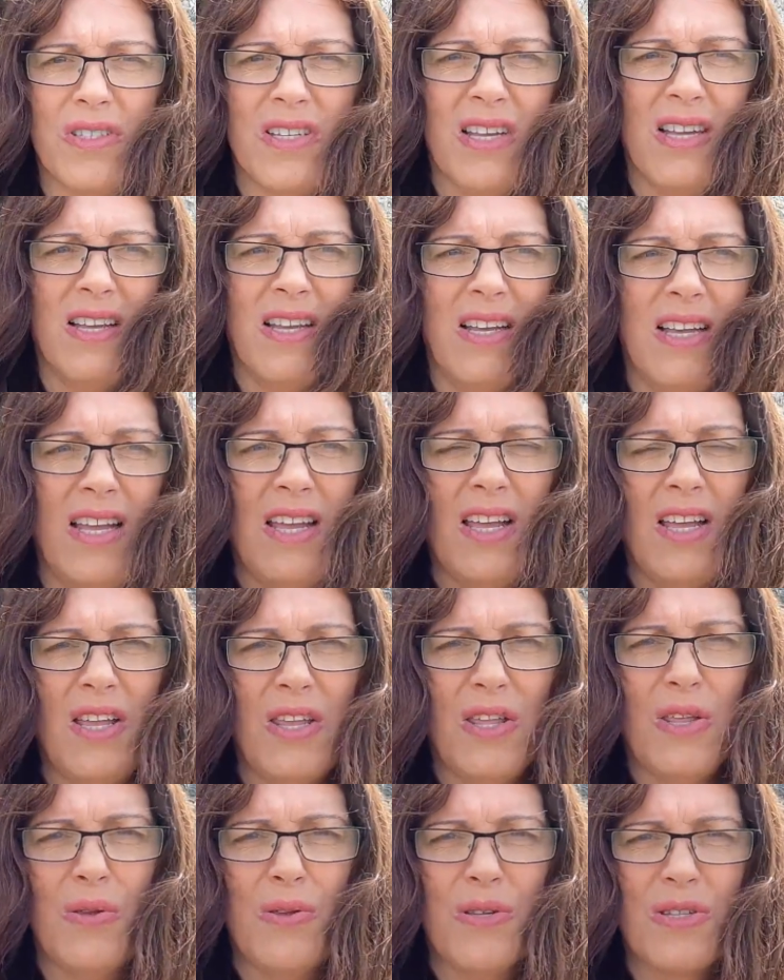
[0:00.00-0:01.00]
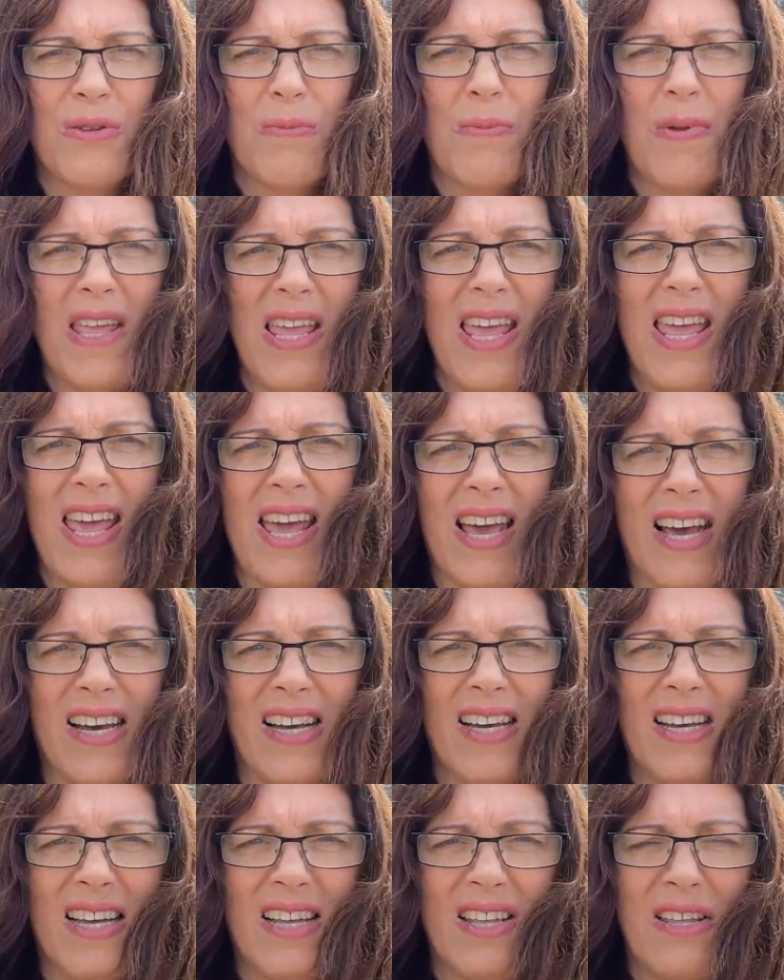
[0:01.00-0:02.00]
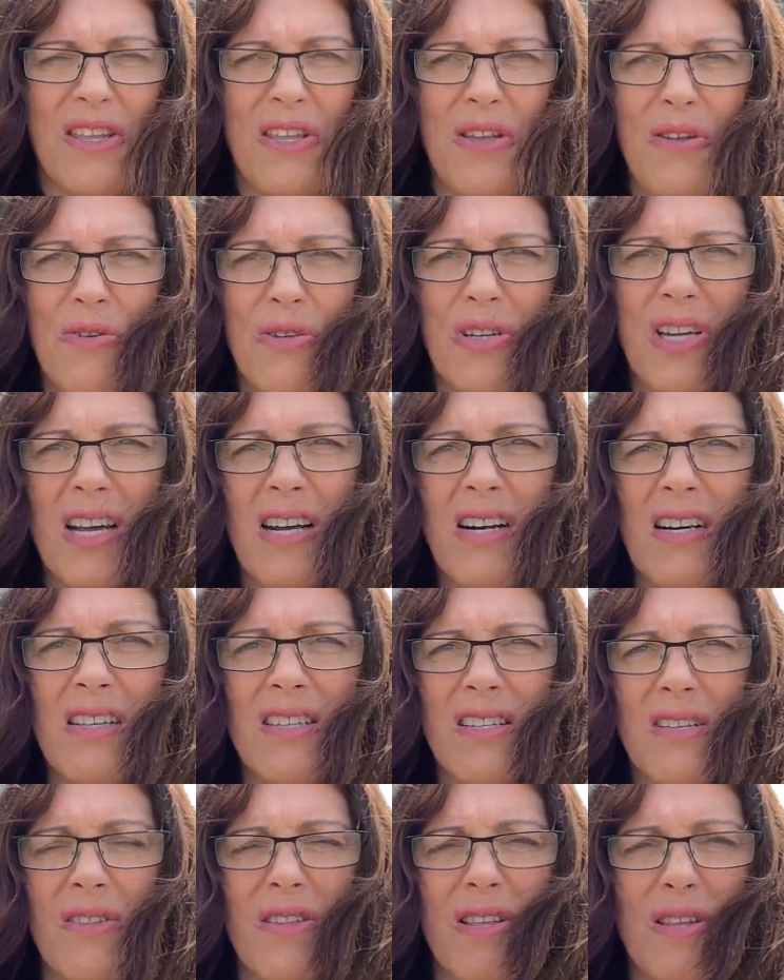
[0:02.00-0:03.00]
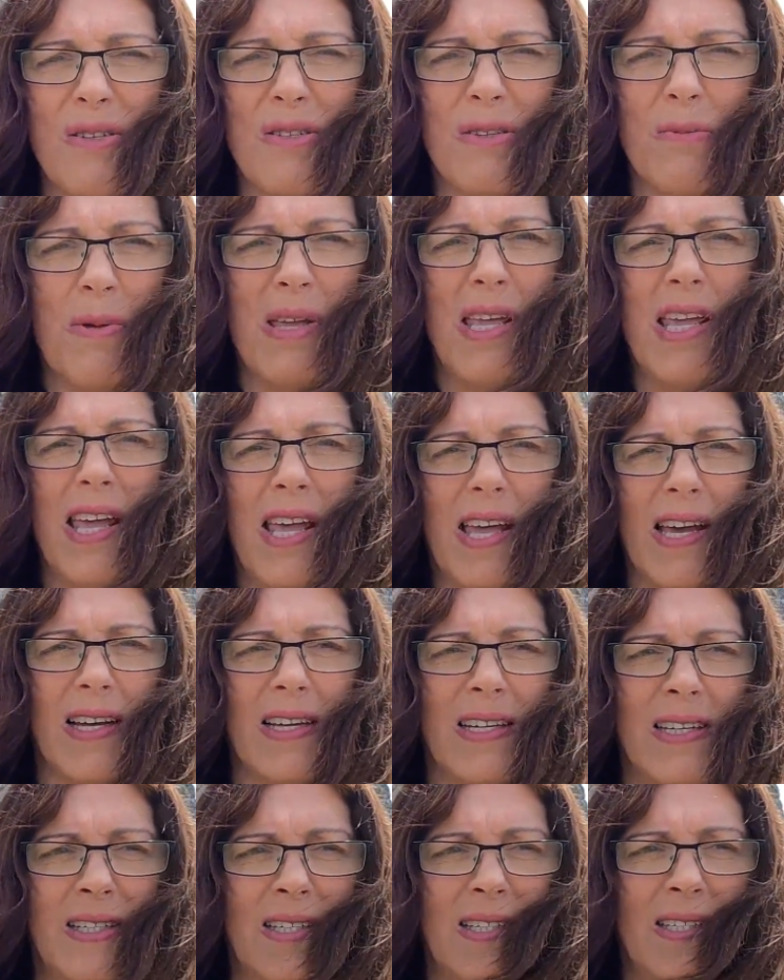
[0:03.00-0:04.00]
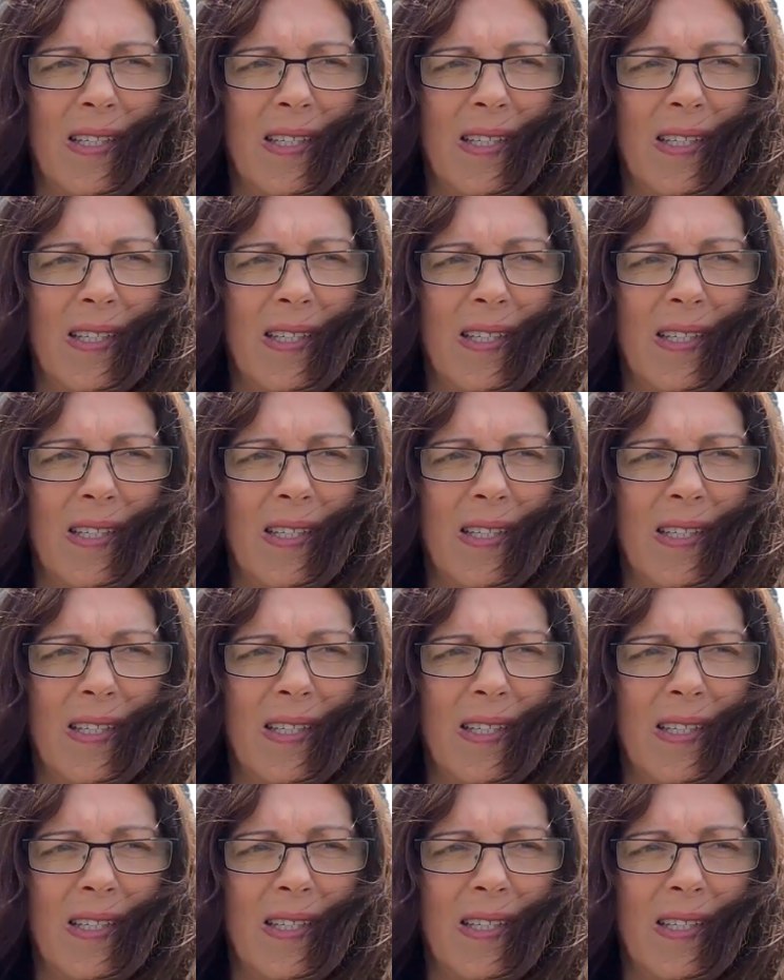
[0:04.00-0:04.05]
what used to be here. A huge castle that used to be here.